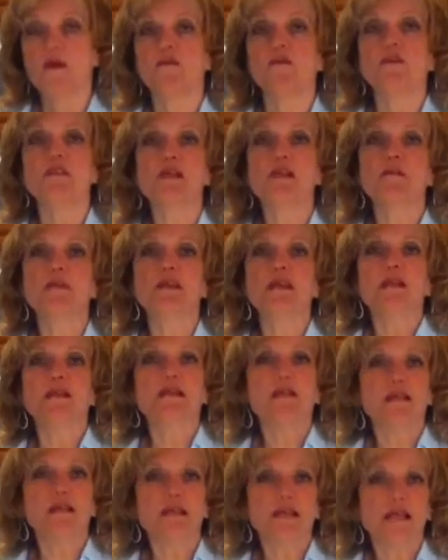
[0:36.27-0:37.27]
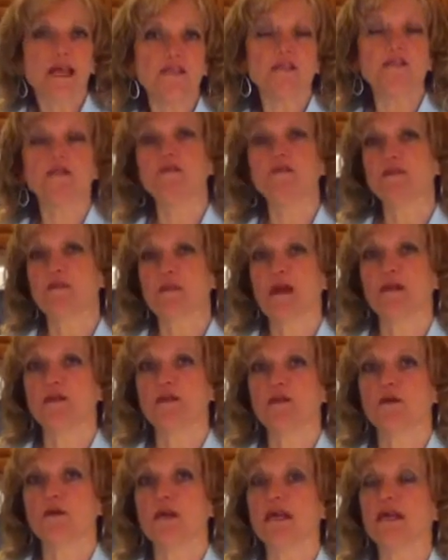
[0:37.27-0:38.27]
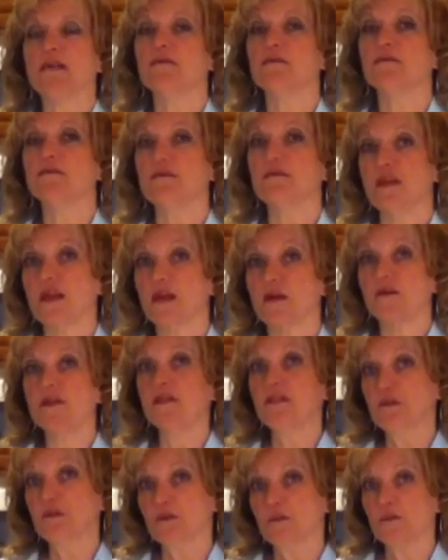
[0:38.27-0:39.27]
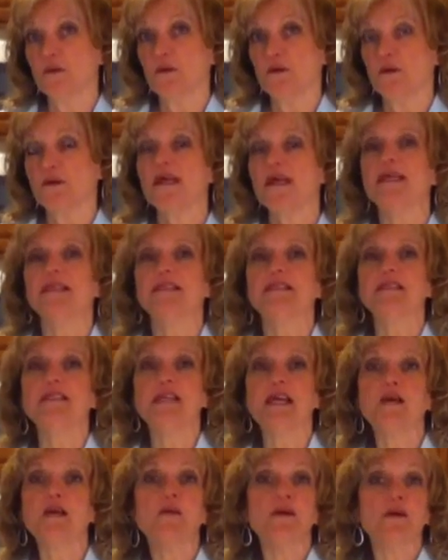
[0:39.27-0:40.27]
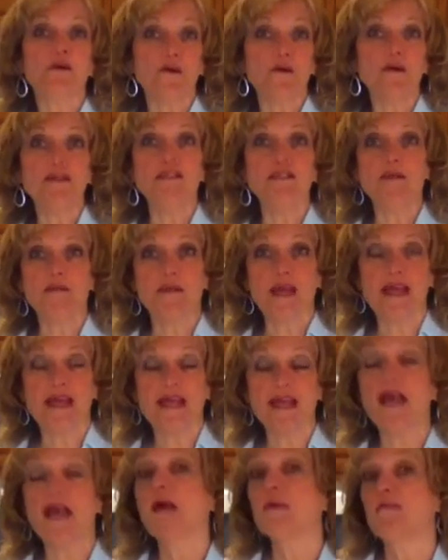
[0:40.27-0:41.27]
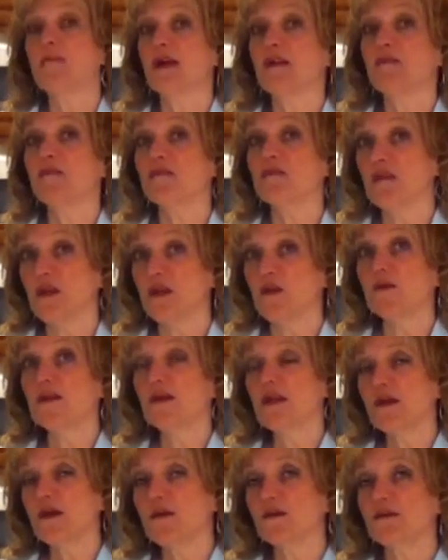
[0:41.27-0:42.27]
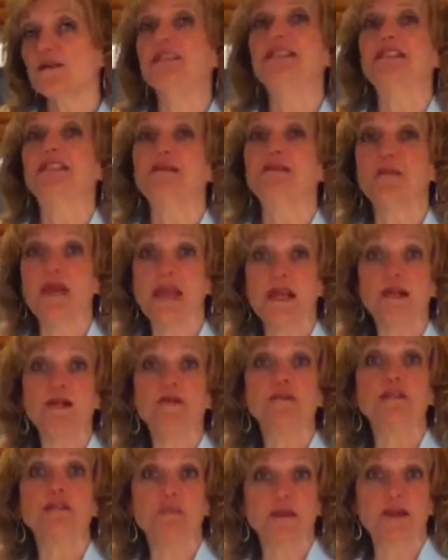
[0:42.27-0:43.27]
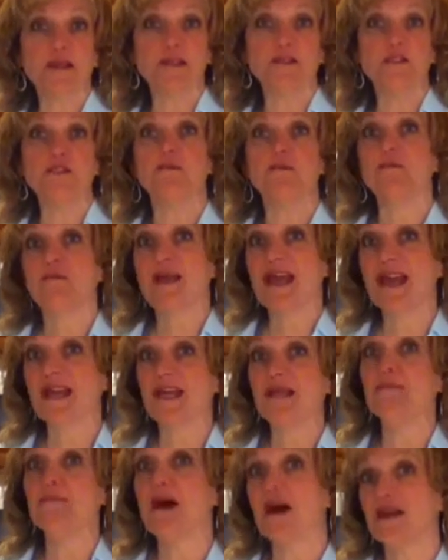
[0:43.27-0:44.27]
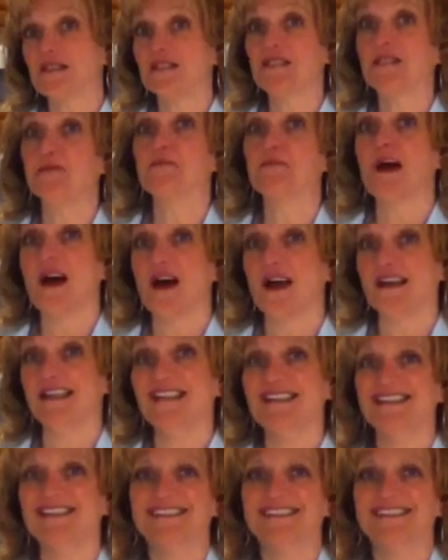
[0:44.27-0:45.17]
For something a little extra special and very doable, today we are going to make my very own tomato-spinach penne pasta pie.